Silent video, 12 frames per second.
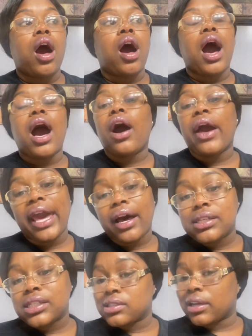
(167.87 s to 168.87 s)
All
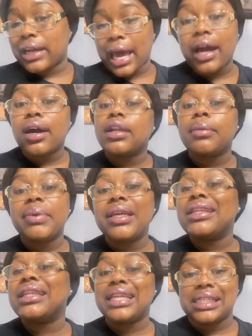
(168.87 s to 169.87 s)
houses are not going to
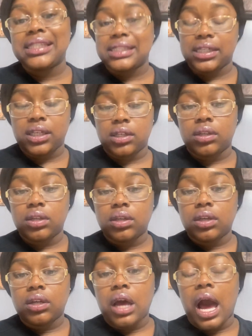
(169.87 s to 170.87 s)
be listed.
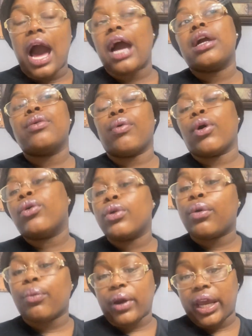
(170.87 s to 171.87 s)
I rode
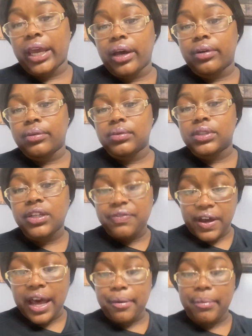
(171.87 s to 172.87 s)
around to
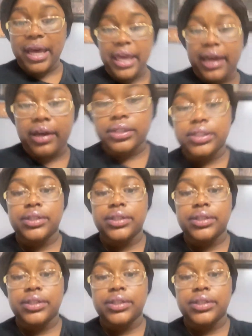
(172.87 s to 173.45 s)
find my house.